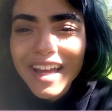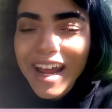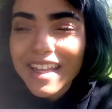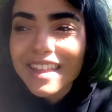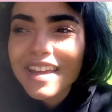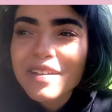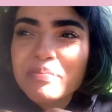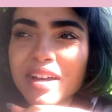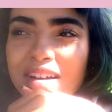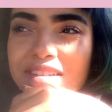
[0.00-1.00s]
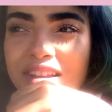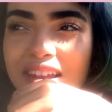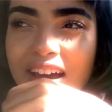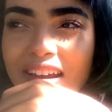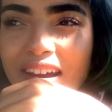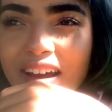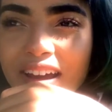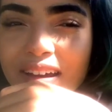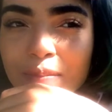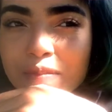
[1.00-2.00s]
And I think because of that,
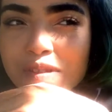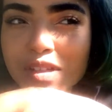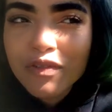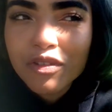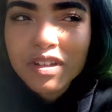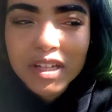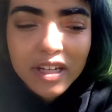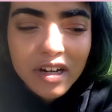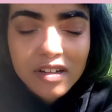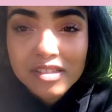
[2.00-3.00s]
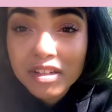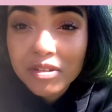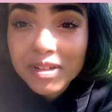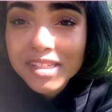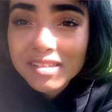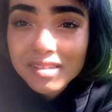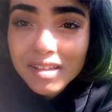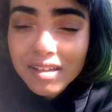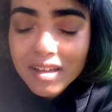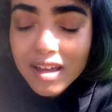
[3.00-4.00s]
I am suffering in
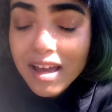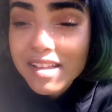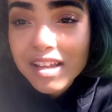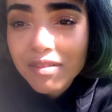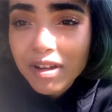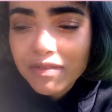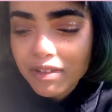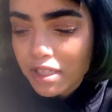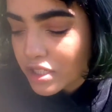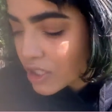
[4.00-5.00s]
consequence, as I rightfully